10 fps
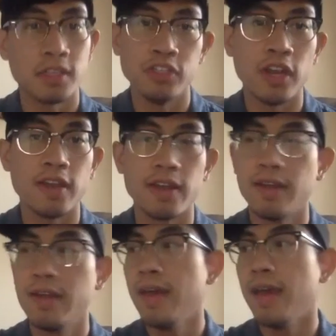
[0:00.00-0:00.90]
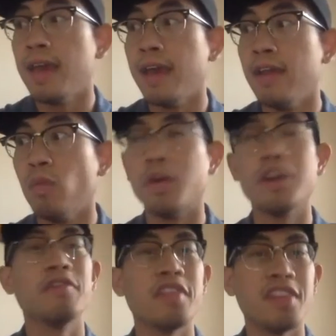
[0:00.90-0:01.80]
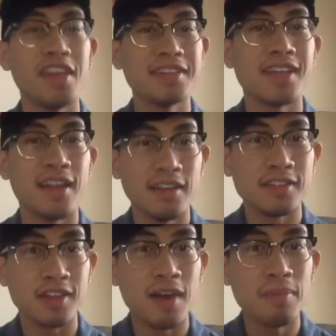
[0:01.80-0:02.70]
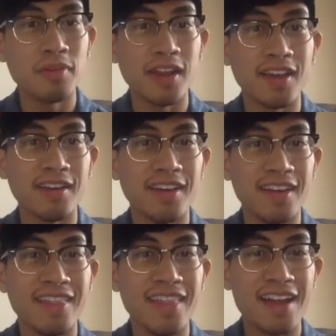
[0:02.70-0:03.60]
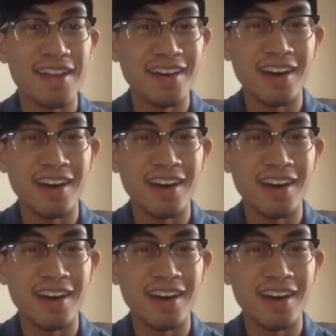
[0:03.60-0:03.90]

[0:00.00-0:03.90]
agenda. And one of the things that is operating in that